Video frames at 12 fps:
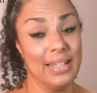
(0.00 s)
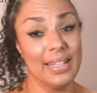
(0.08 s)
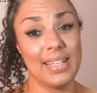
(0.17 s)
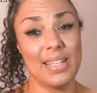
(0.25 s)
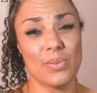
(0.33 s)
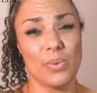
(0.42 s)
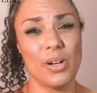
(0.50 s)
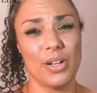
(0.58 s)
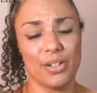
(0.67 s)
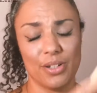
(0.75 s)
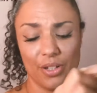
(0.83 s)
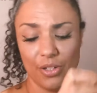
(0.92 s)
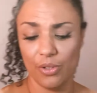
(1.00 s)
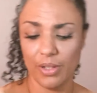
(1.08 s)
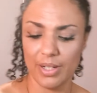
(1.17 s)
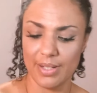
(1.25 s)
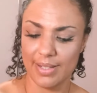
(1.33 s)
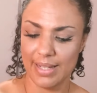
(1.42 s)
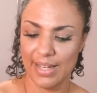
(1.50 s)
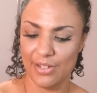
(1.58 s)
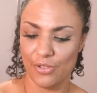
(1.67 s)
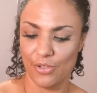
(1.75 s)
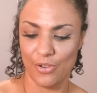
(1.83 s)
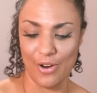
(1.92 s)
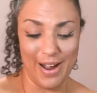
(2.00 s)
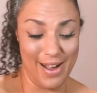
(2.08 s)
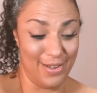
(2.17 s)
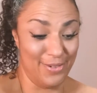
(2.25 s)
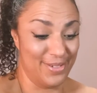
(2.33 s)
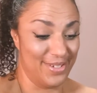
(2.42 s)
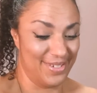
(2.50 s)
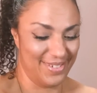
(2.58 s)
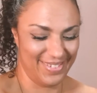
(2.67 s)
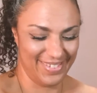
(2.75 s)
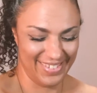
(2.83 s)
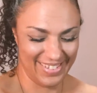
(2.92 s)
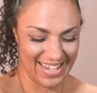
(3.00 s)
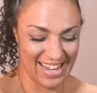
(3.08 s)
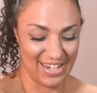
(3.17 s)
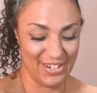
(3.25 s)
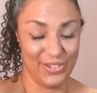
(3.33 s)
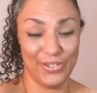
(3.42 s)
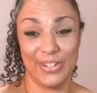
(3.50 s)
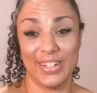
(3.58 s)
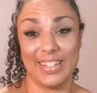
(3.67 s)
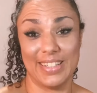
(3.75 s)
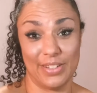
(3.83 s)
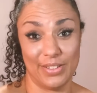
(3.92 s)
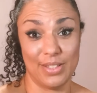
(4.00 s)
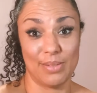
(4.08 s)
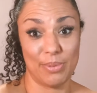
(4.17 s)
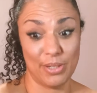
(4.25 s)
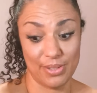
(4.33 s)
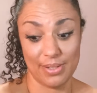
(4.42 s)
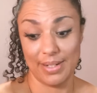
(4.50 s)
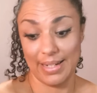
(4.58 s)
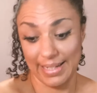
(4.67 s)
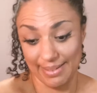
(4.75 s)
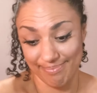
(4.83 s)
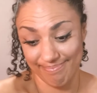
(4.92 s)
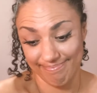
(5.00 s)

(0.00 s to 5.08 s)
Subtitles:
Guess what? You're going to stand your ground. And you're going to tell this person, "Hey,